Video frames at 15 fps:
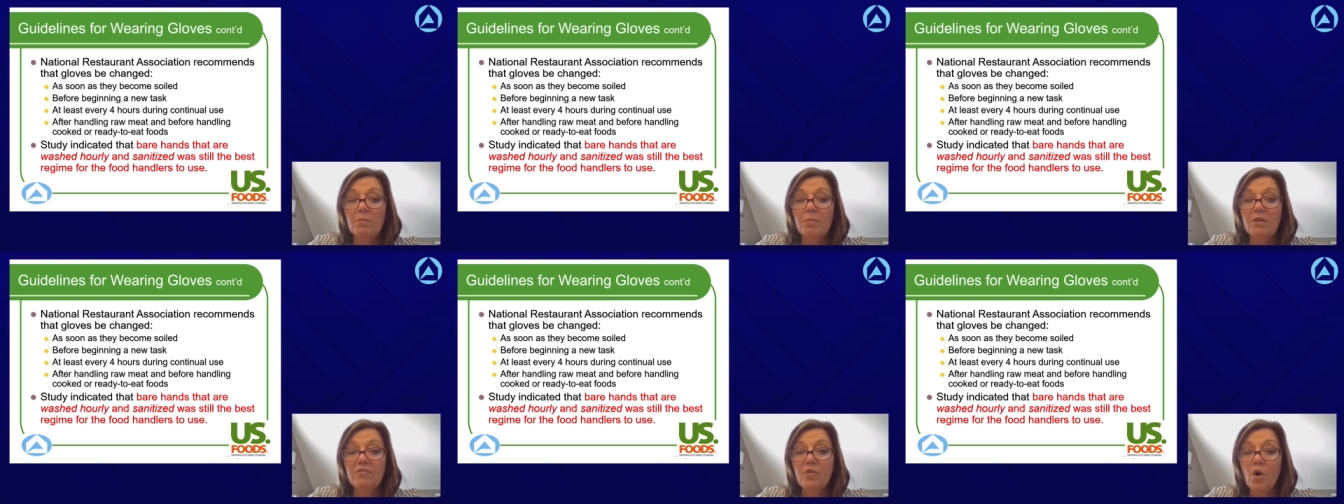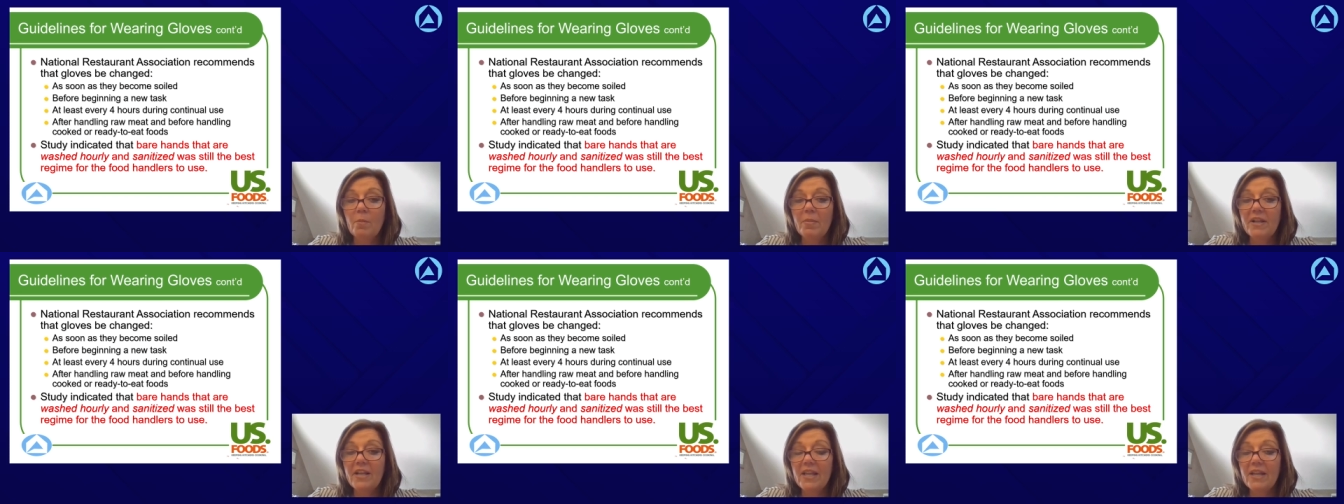before
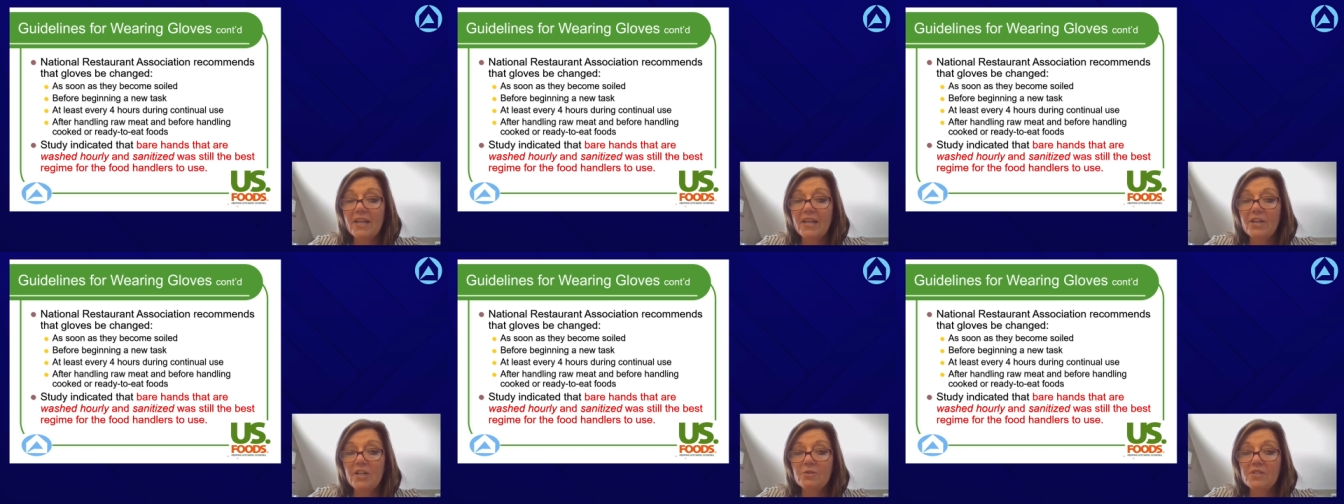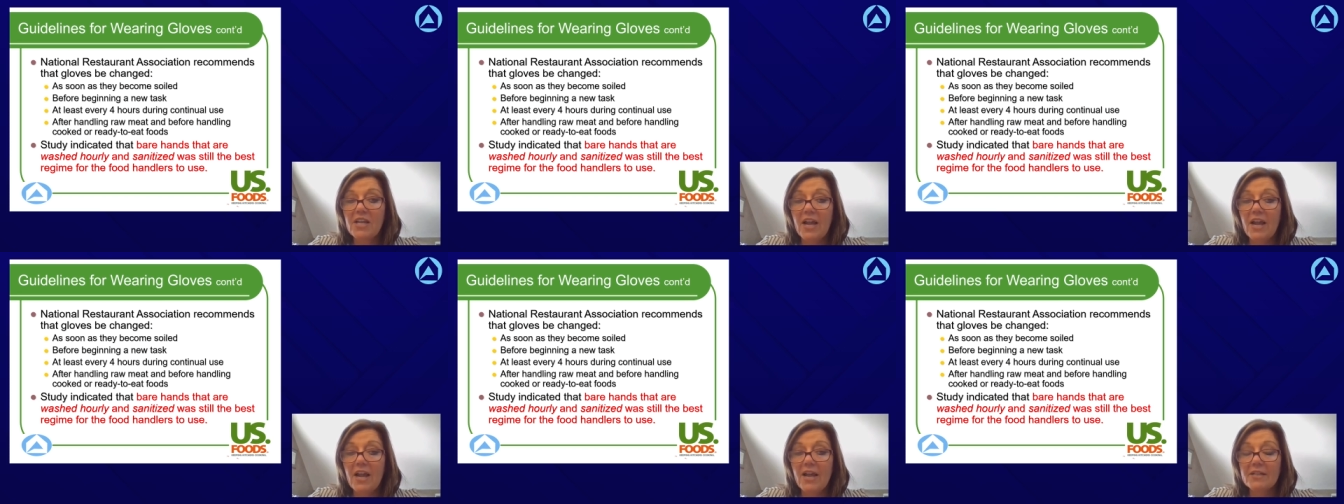beginning a new
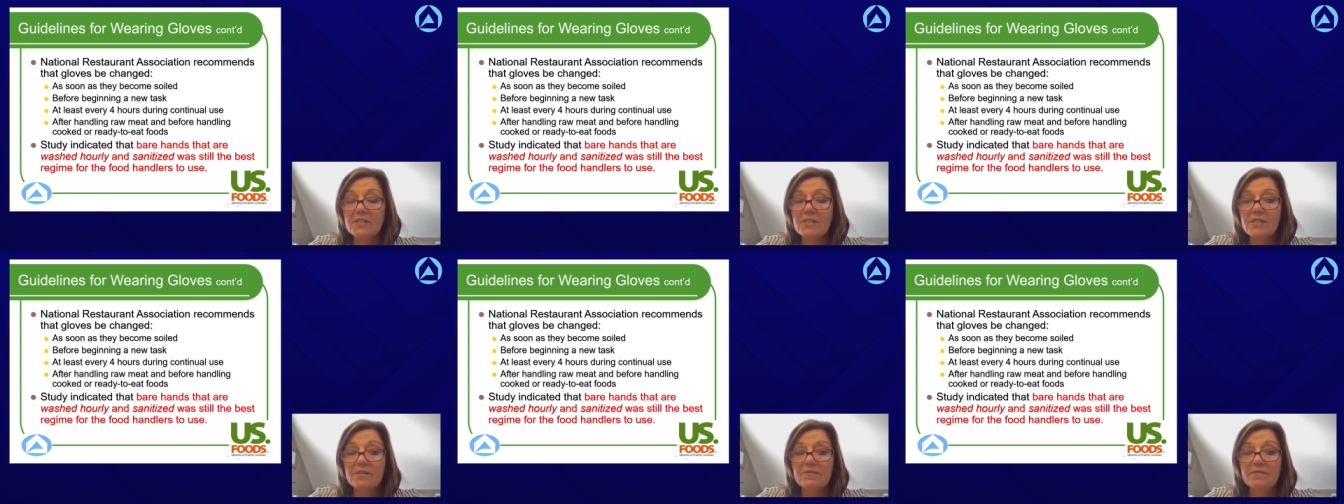task,